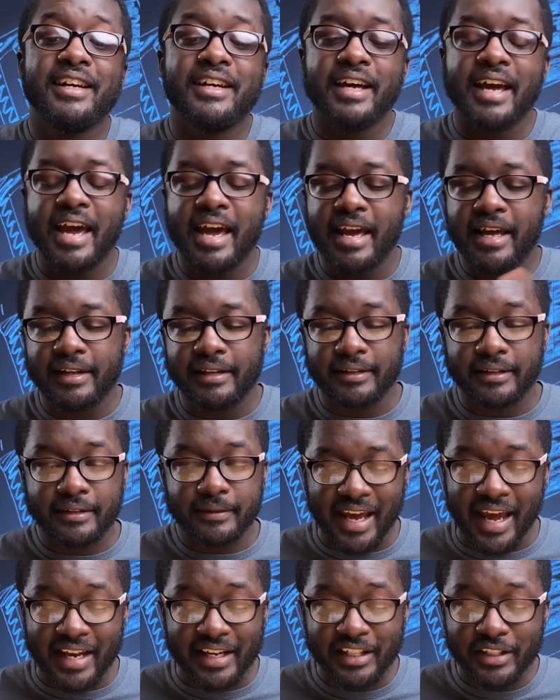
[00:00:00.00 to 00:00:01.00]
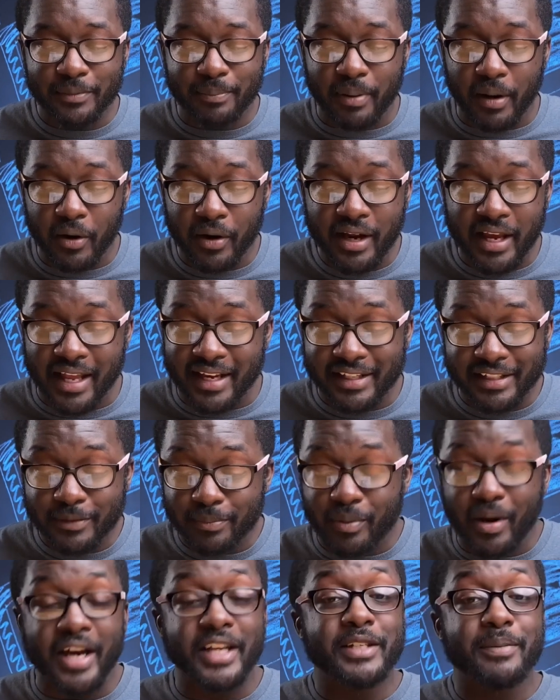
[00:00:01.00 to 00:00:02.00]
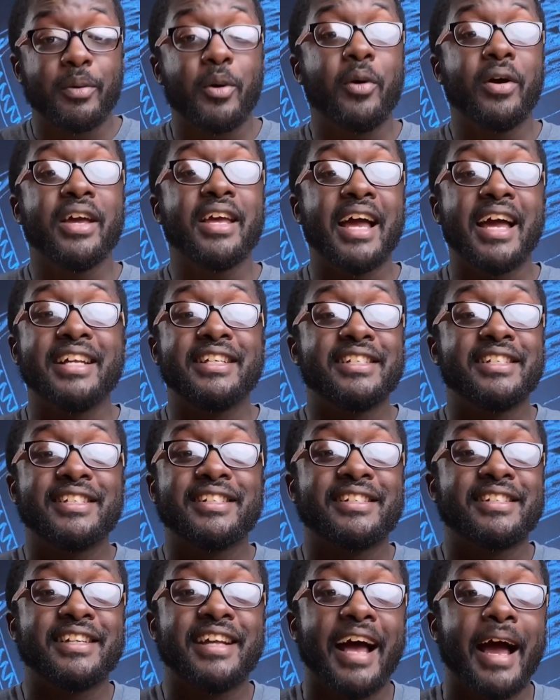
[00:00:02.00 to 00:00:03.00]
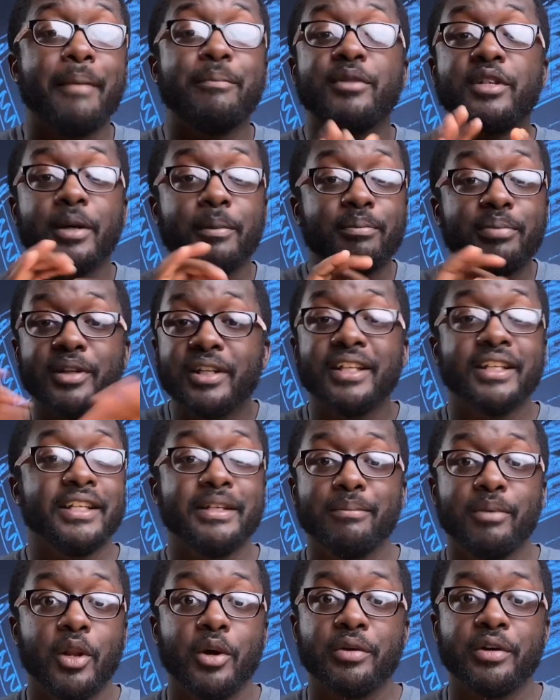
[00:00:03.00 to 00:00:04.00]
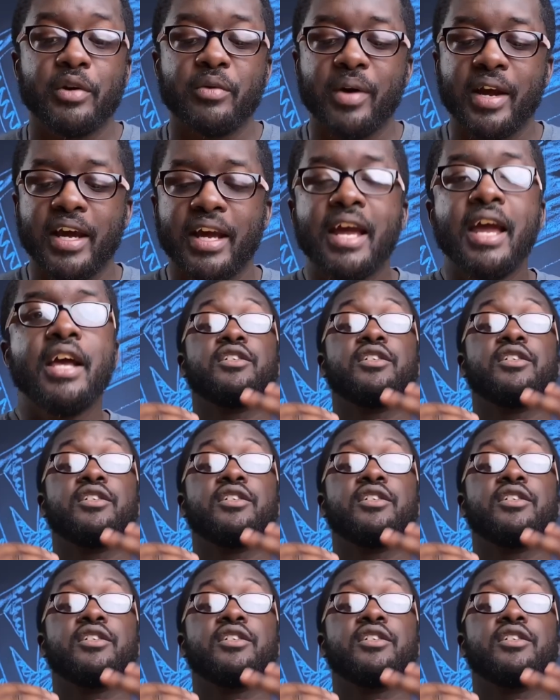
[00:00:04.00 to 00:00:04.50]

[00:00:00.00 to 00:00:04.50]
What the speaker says: And at this price point, I'm completely blown away.